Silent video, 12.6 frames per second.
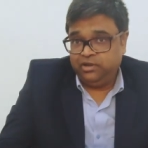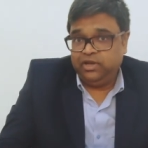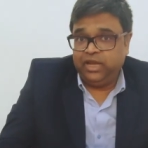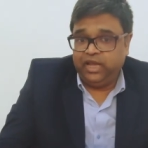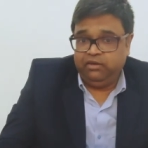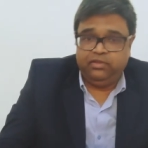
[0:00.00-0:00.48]

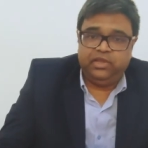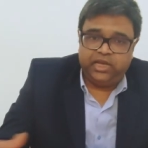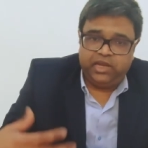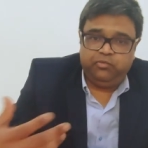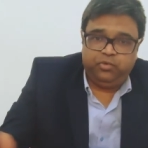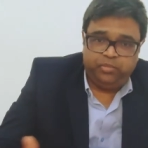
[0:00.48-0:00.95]
live,
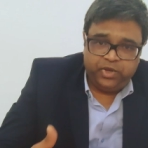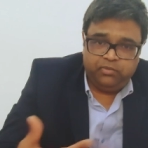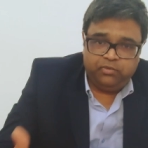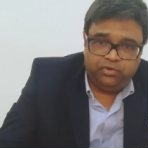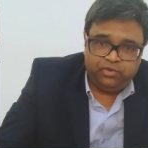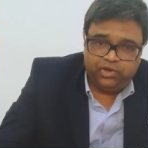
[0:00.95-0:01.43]
then I would be
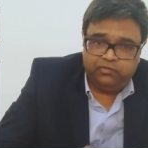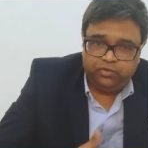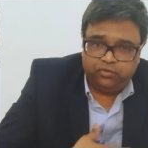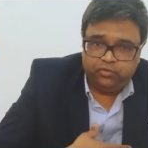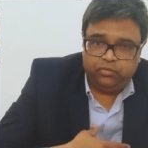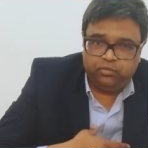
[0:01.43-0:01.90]
able to give
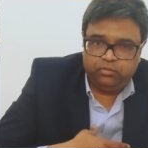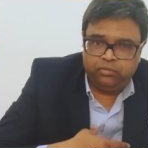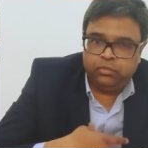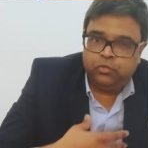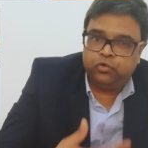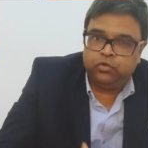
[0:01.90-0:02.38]
you
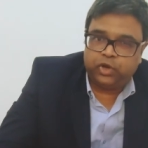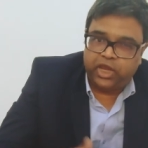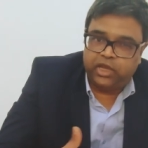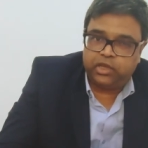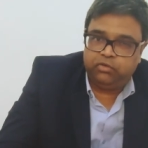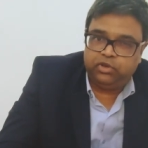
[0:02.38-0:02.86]
more
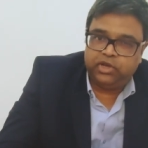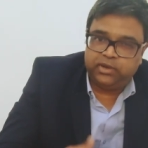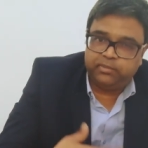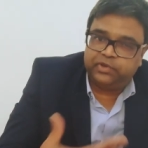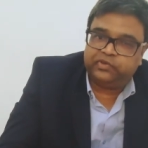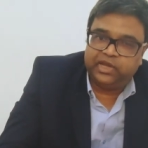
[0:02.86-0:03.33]
accurate
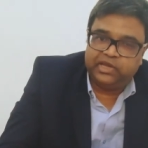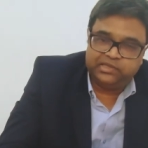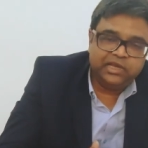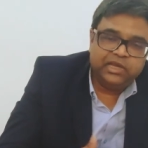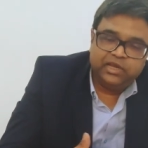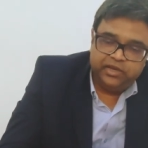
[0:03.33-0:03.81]
and
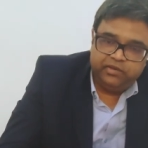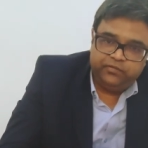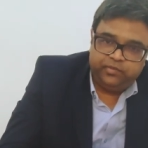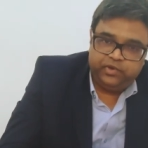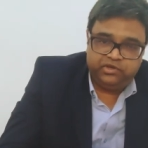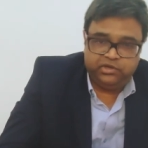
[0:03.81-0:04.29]
precise
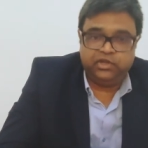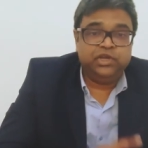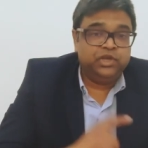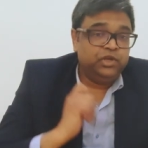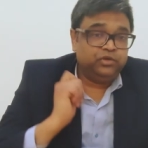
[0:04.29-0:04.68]
information.